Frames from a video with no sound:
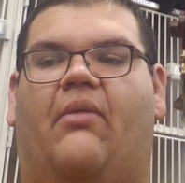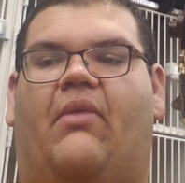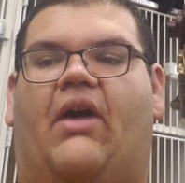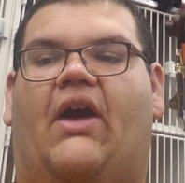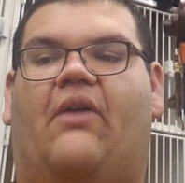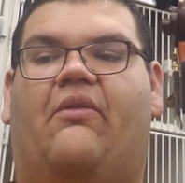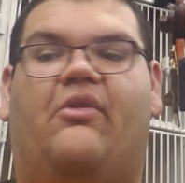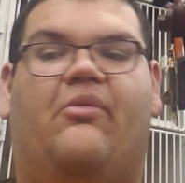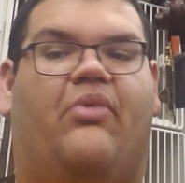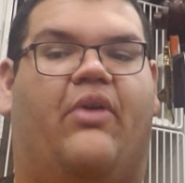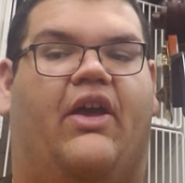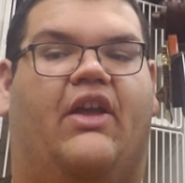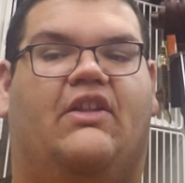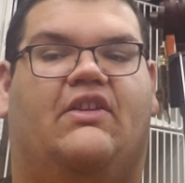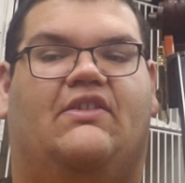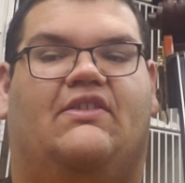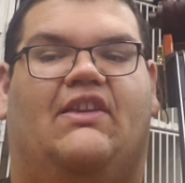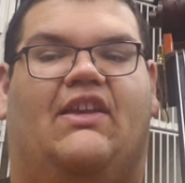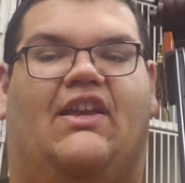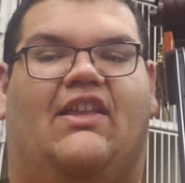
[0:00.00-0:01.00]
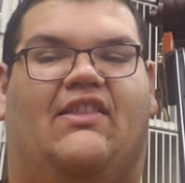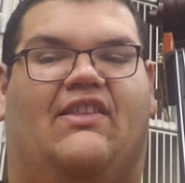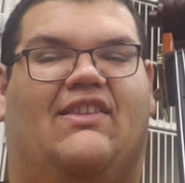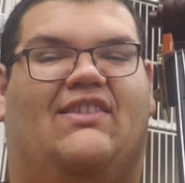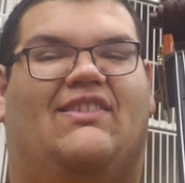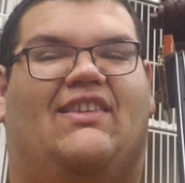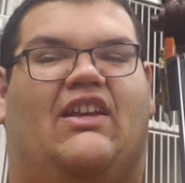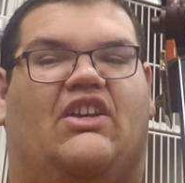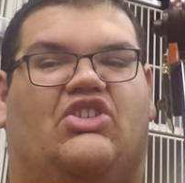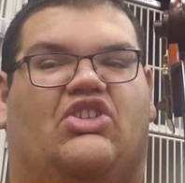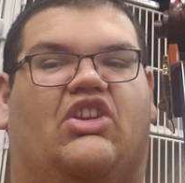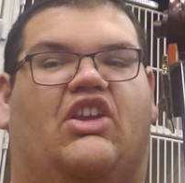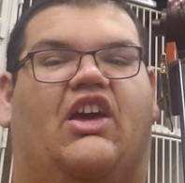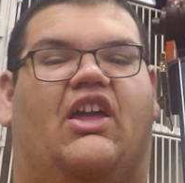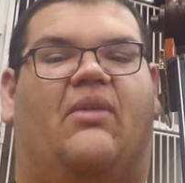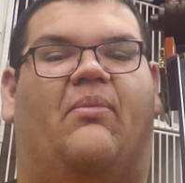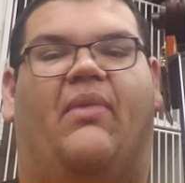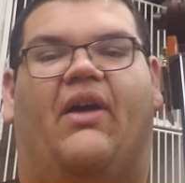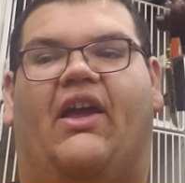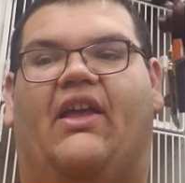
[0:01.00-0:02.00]
I would practice again this section
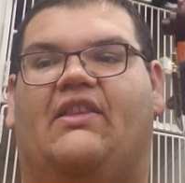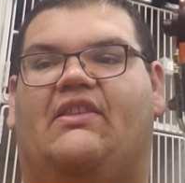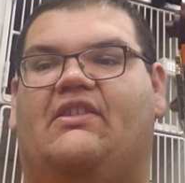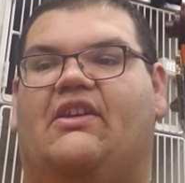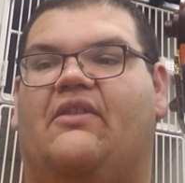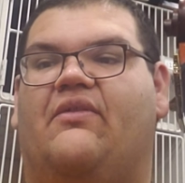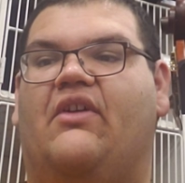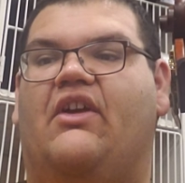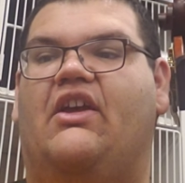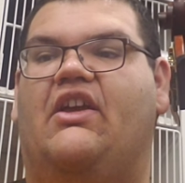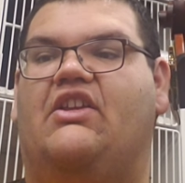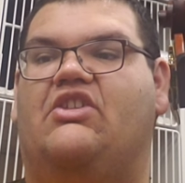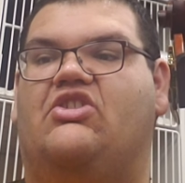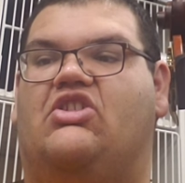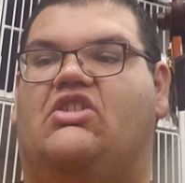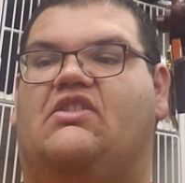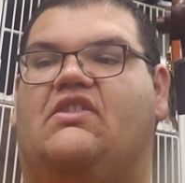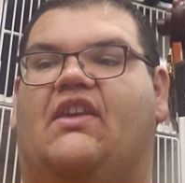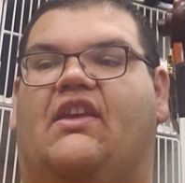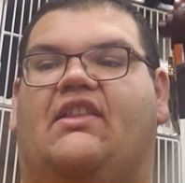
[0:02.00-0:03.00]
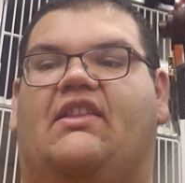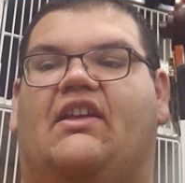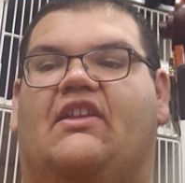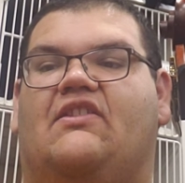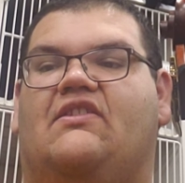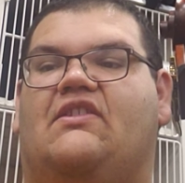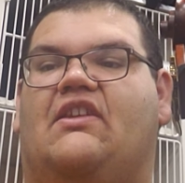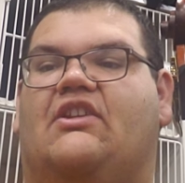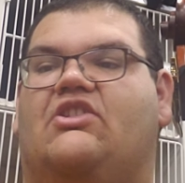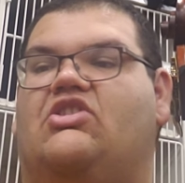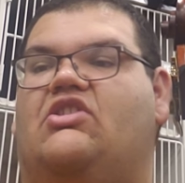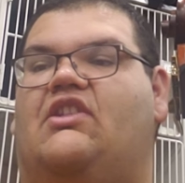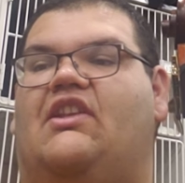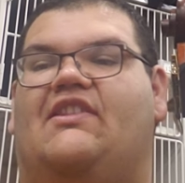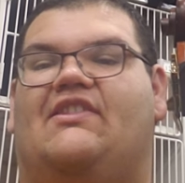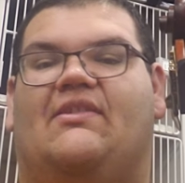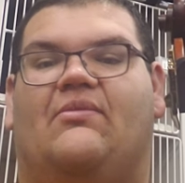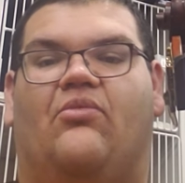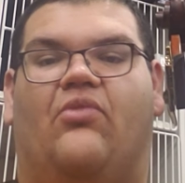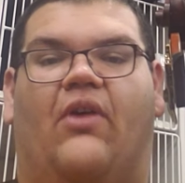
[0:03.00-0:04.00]
kind of by itself, just like that section
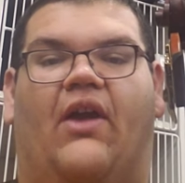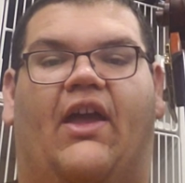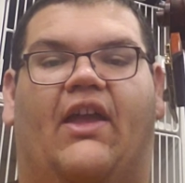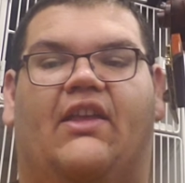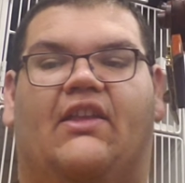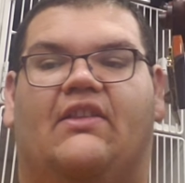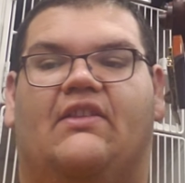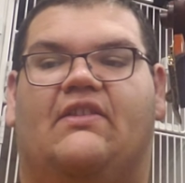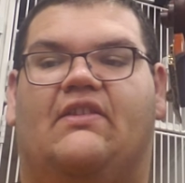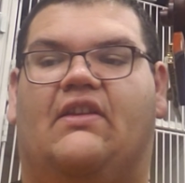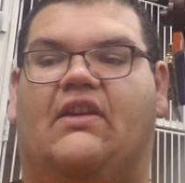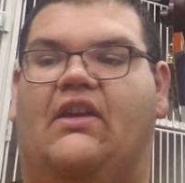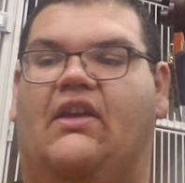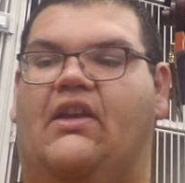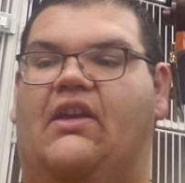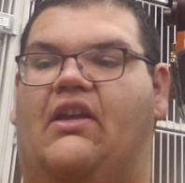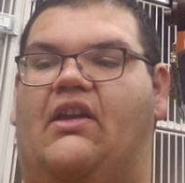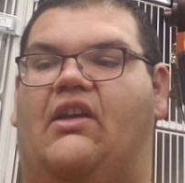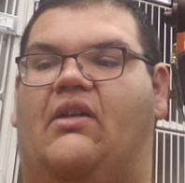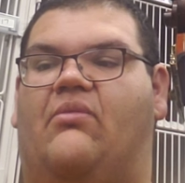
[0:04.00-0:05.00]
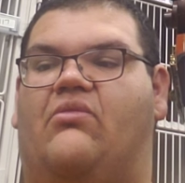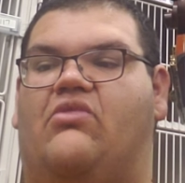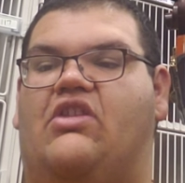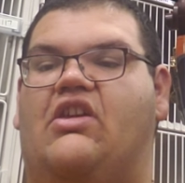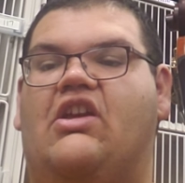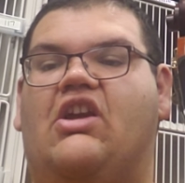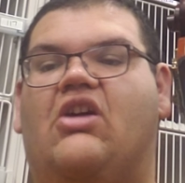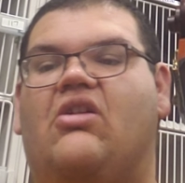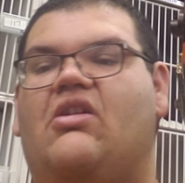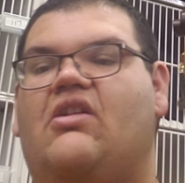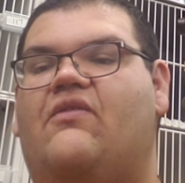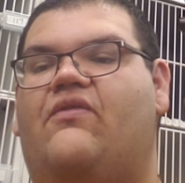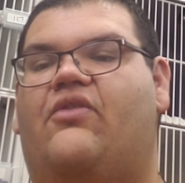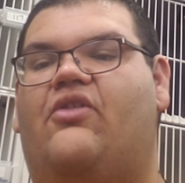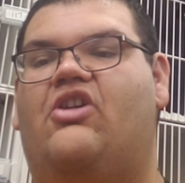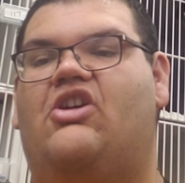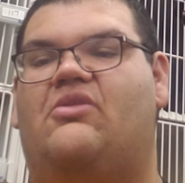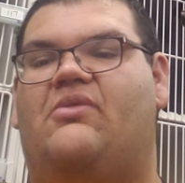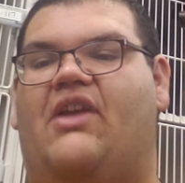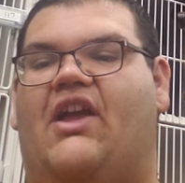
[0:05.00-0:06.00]
that's in brackets. Then going
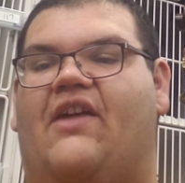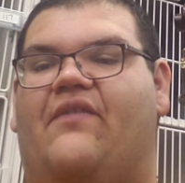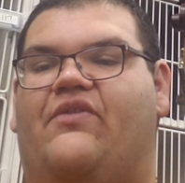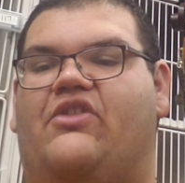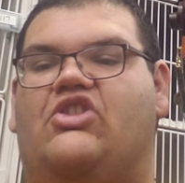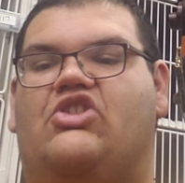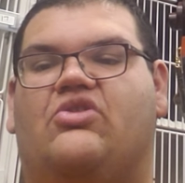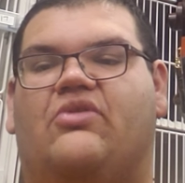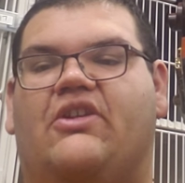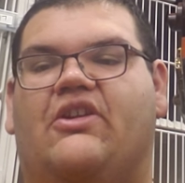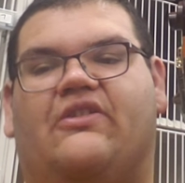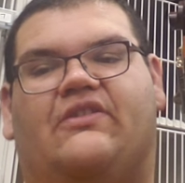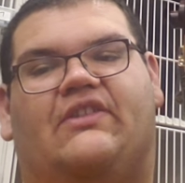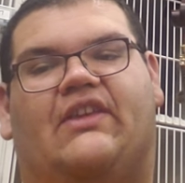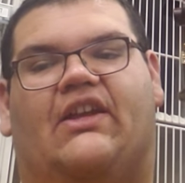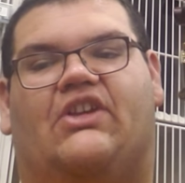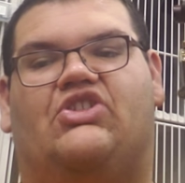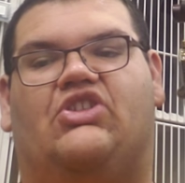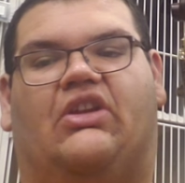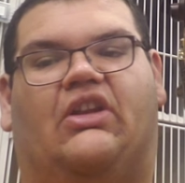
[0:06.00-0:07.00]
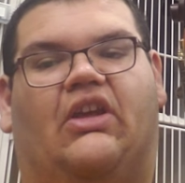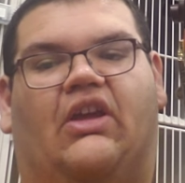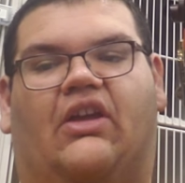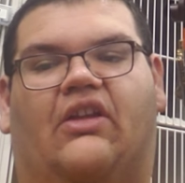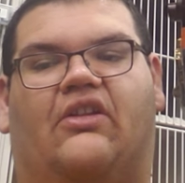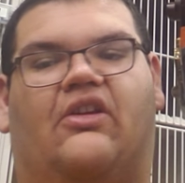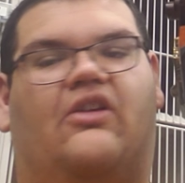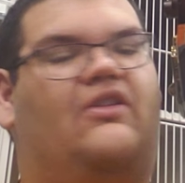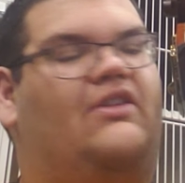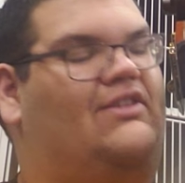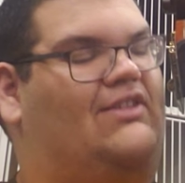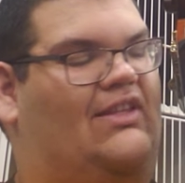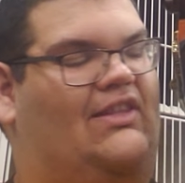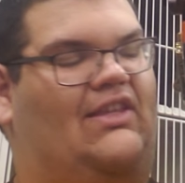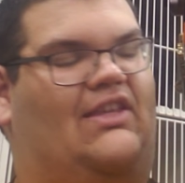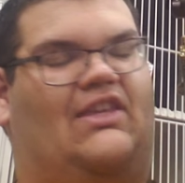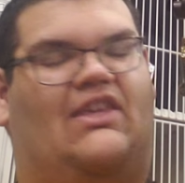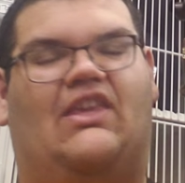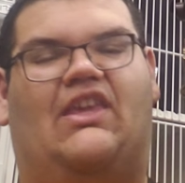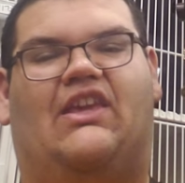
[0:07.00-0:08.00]
forward, we have the trio section. Notice that
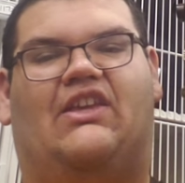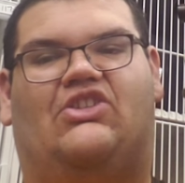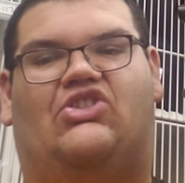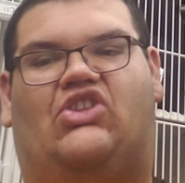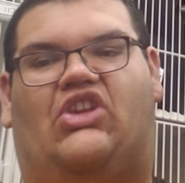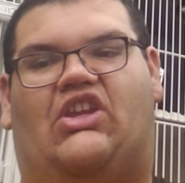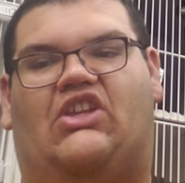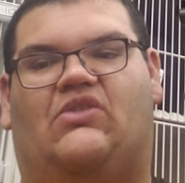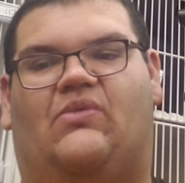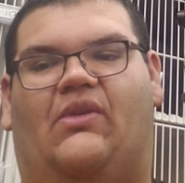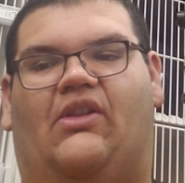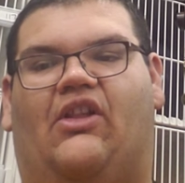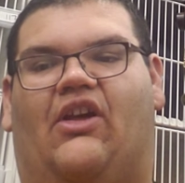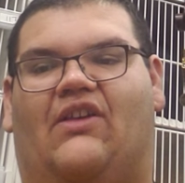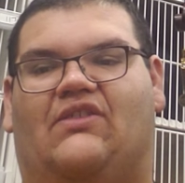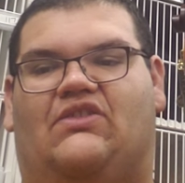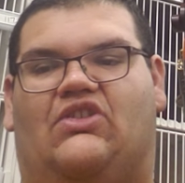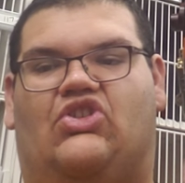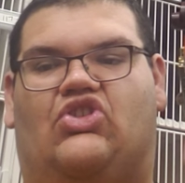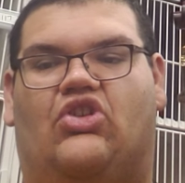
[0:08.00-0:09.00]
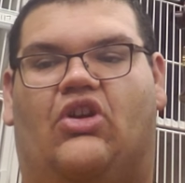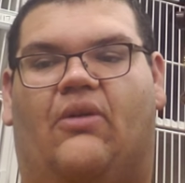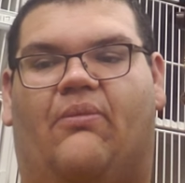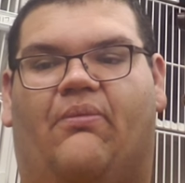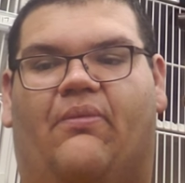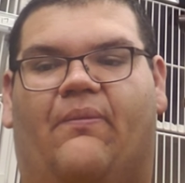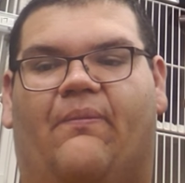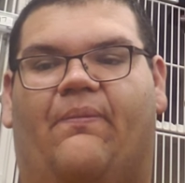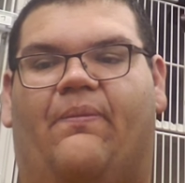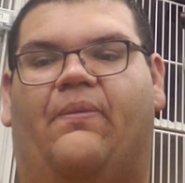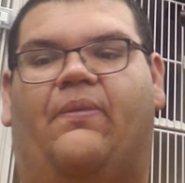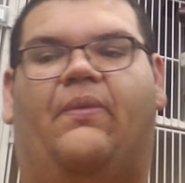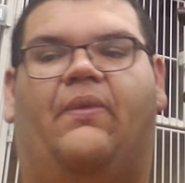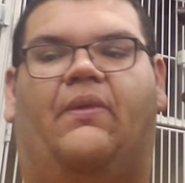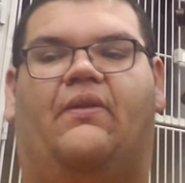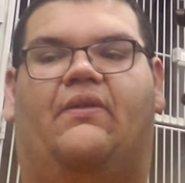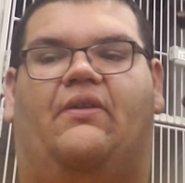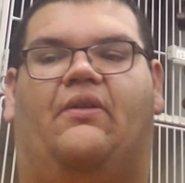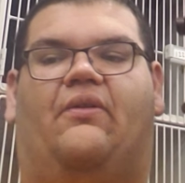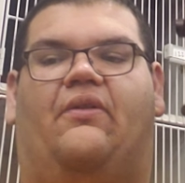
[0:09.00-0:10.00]
the key has changed. We lost a sharp.
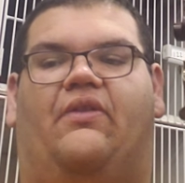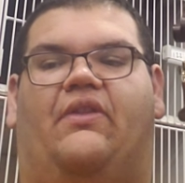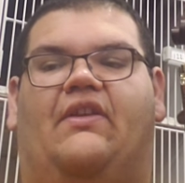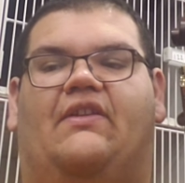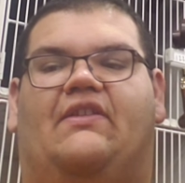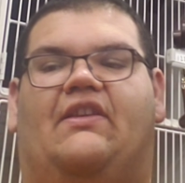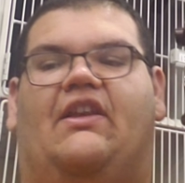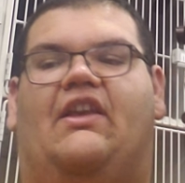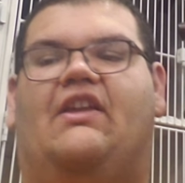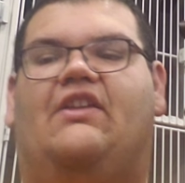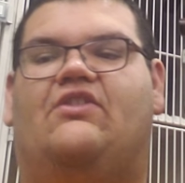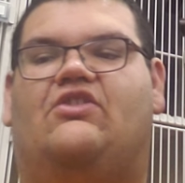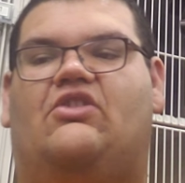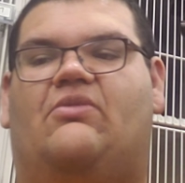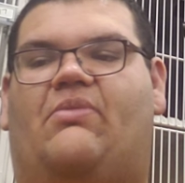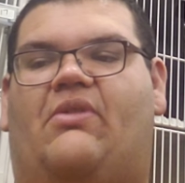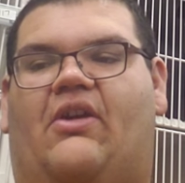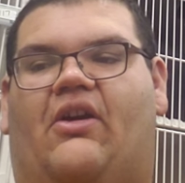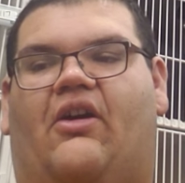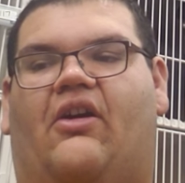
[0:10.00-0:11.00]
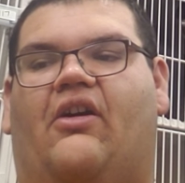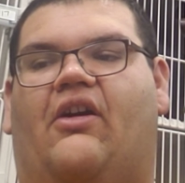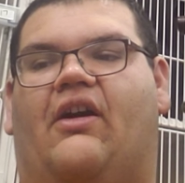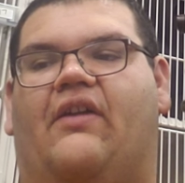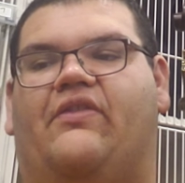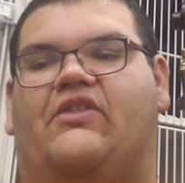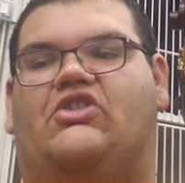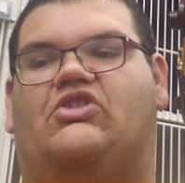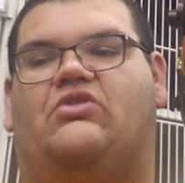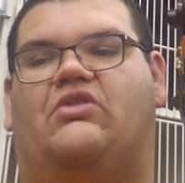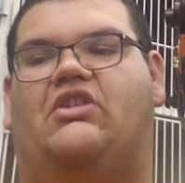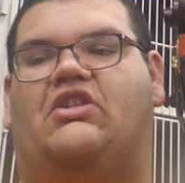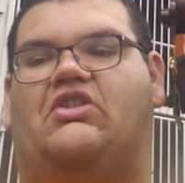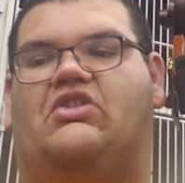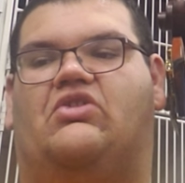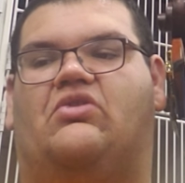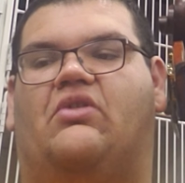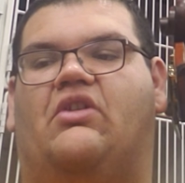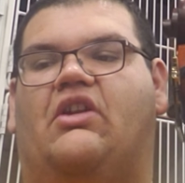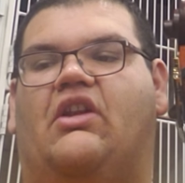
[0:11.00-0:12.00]
So this again should be all on the string
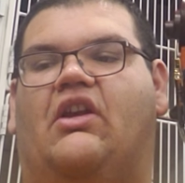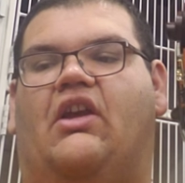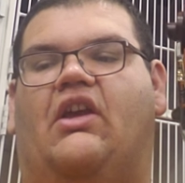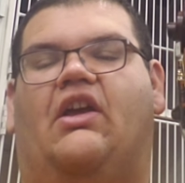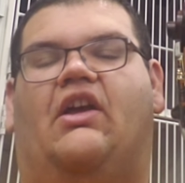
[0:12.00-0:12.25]
and short.